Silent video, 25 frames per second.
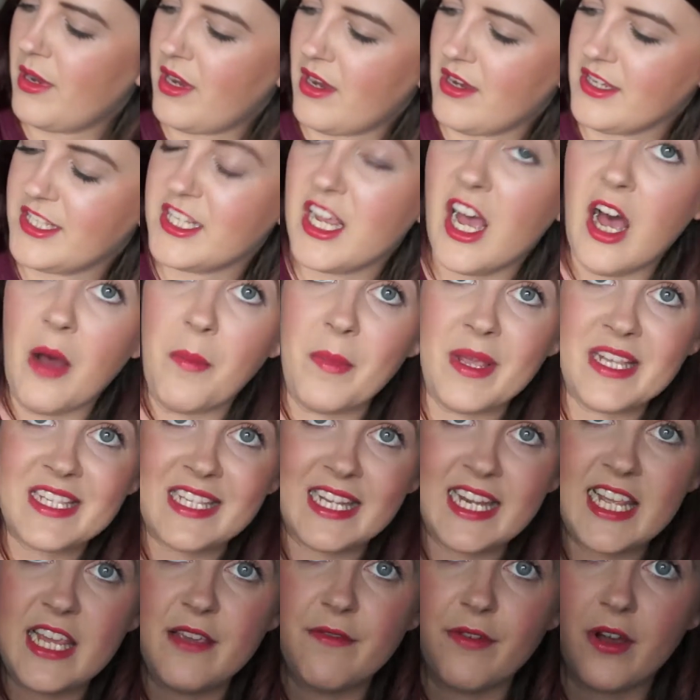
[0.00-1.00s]
pass up.
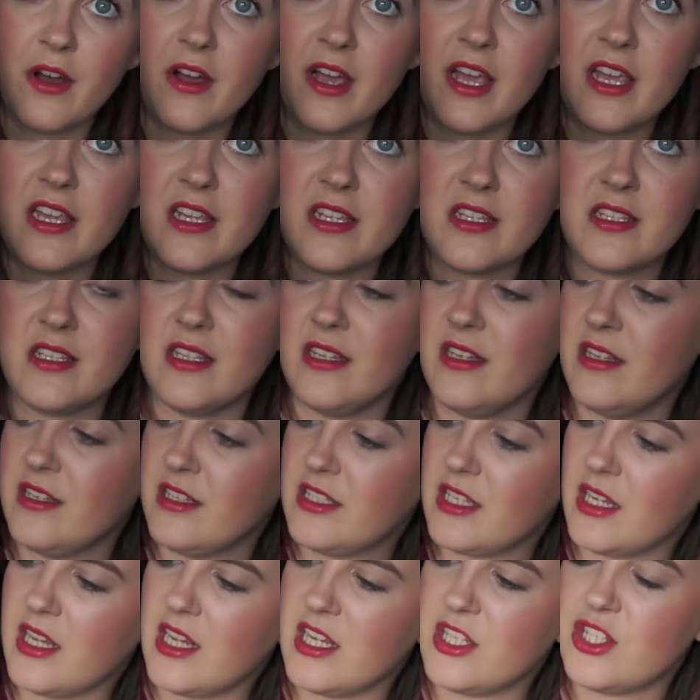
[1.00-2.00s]
It's Levi's
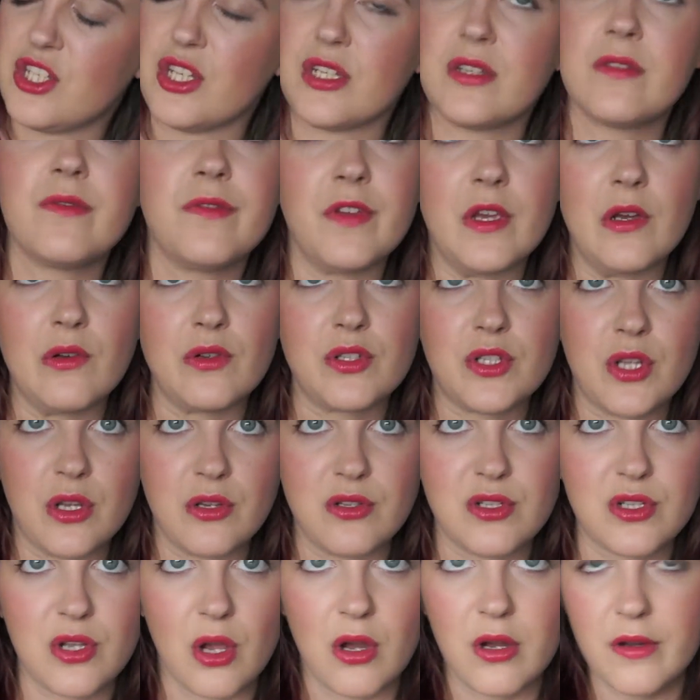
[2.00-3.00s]
and it just feels
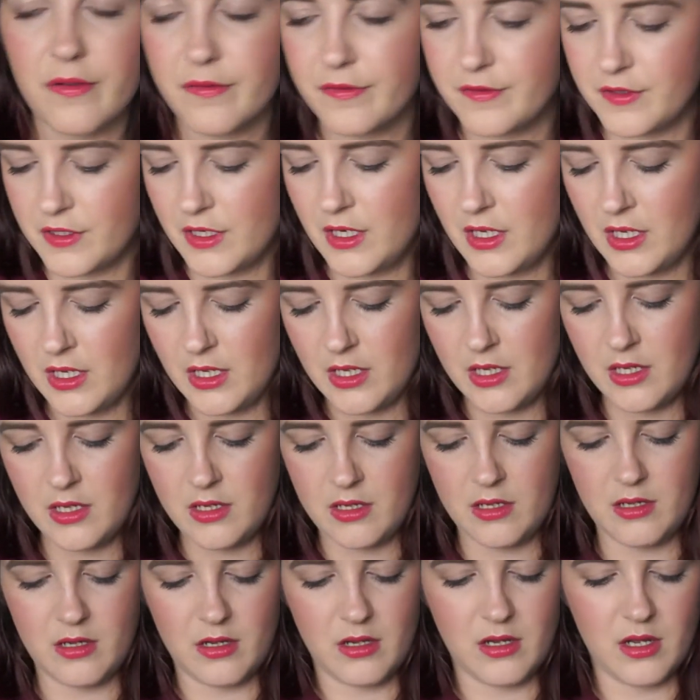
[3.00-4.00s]
so soft.
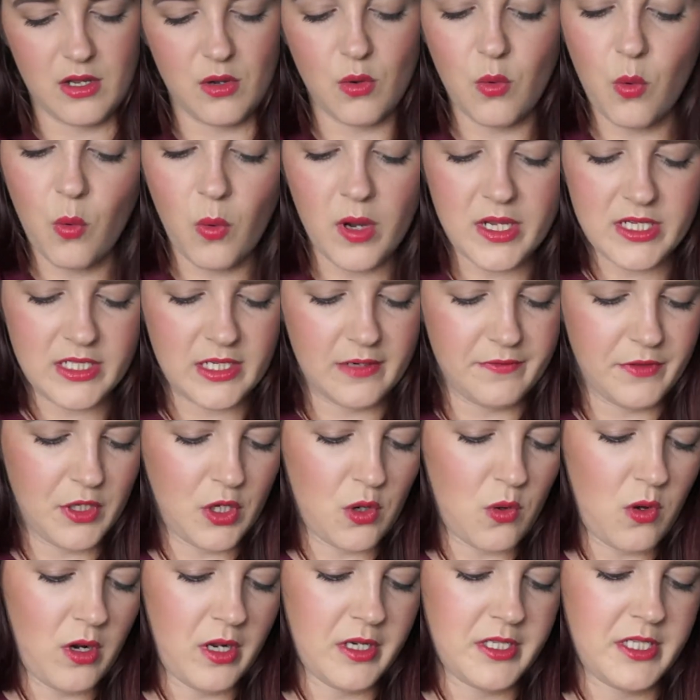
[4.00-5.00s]
I always love the
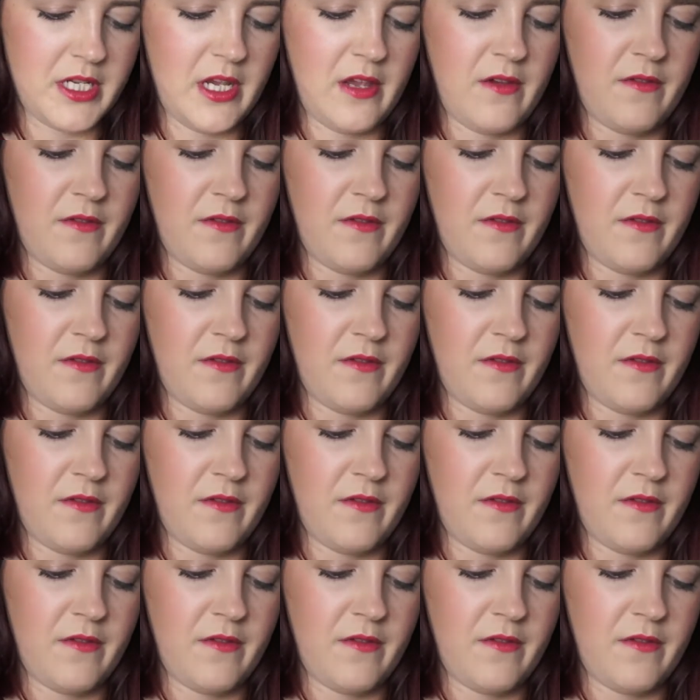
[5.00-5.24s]
quality